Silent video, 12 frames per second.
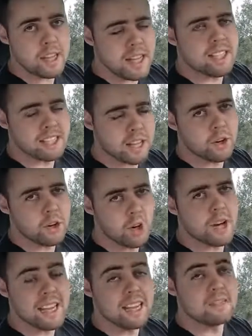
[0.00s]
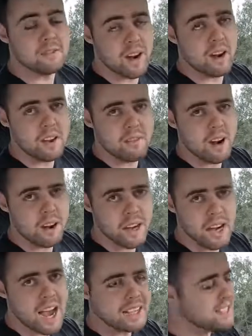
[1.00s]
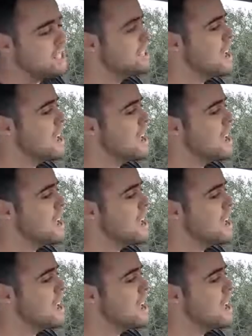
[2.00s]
the interior is very, very nice. It is